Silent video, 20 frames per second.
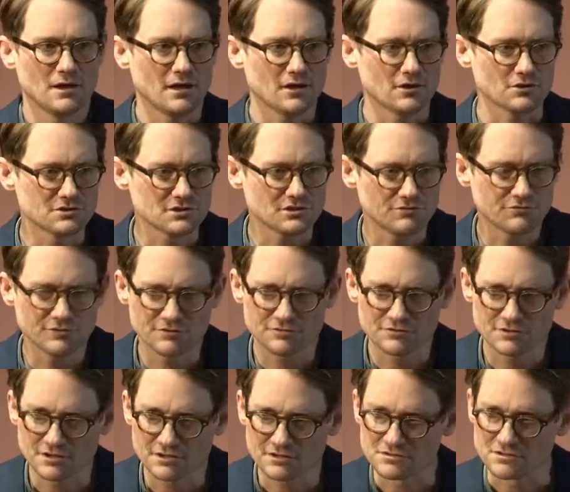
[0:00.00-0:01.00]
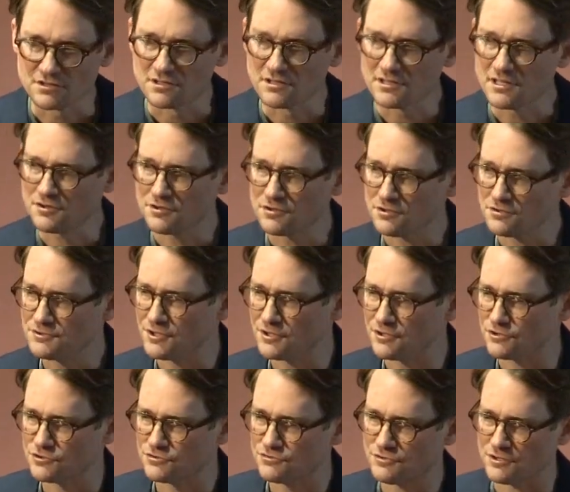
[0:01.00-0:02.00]
LD50 is the lethal
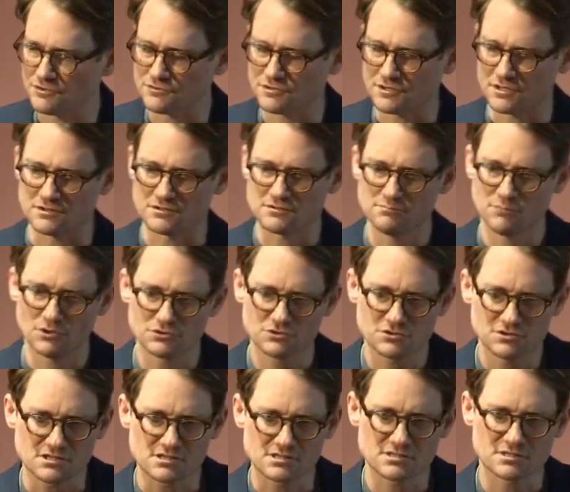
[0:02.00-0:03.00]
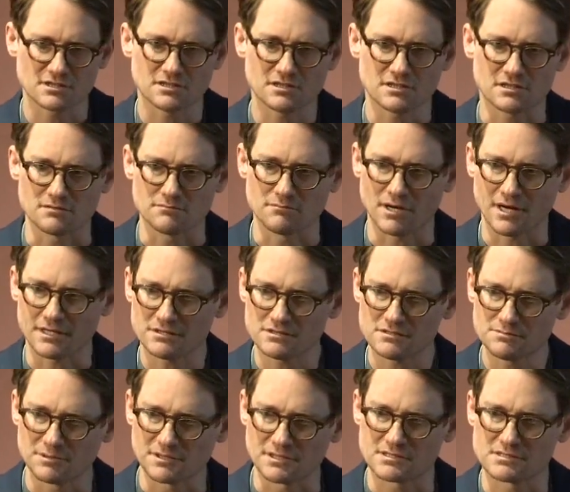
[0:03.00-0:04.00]
dose 50. It's mostly studied in mice, but